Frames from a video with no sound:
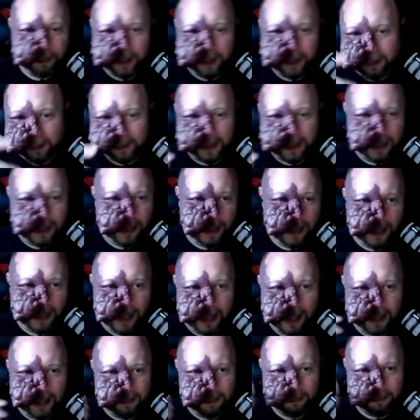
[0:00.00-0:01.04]
without
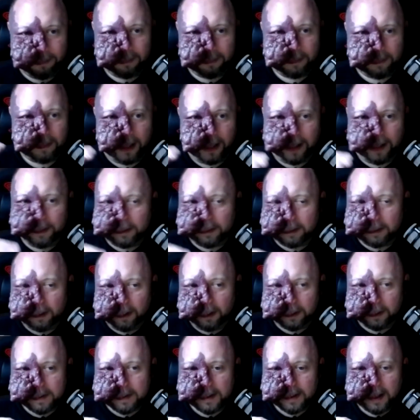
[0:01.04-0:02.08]
any second
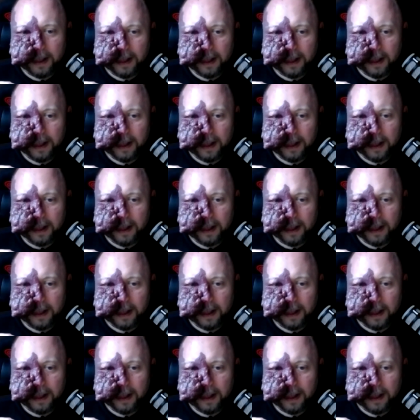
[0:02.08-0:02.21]
thoughts?